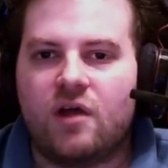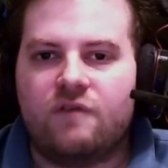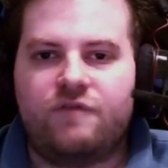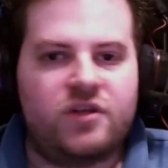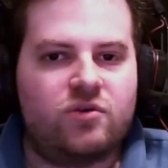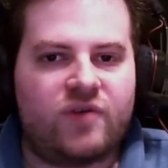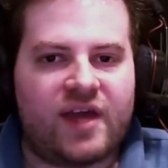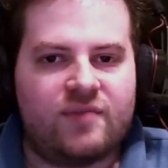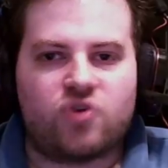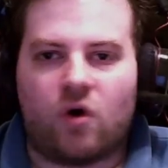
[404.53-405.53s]
video
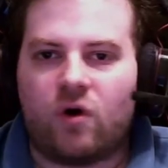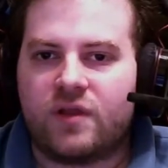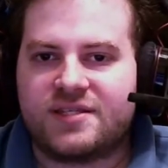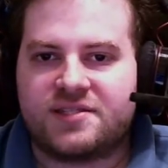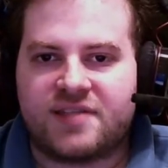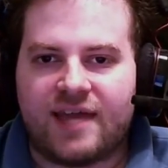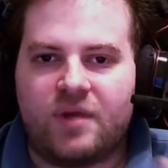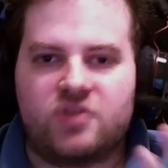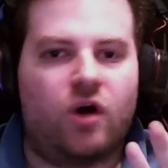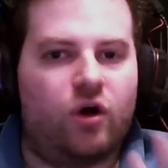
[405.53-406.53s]
games are the same
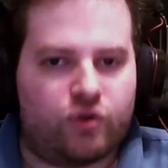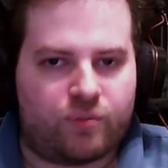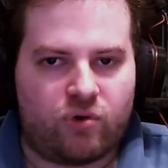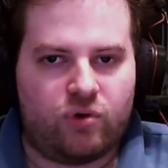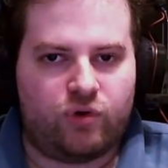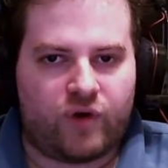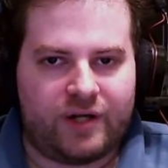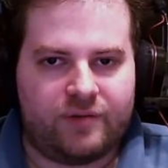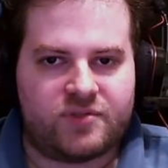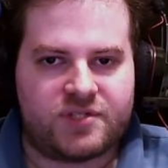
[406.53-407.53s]
as other
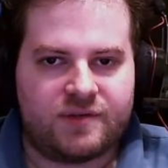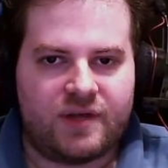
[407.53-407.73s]
programs.